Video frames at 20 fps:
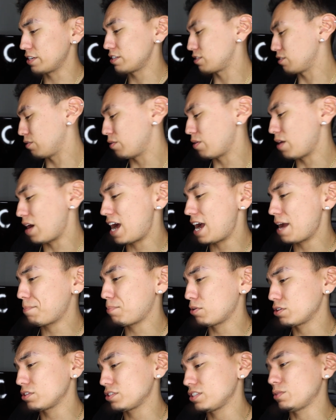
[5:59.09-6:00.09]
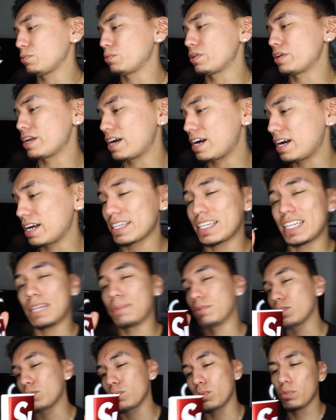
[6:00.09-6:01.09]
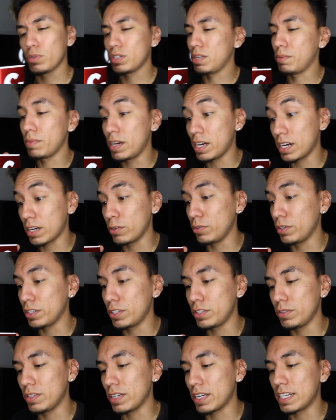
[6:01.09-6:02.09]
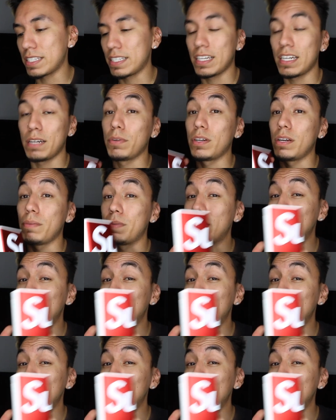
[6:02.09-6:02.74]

So I personally would not keep this one, which I'm not going to. Like I said, I'm going to be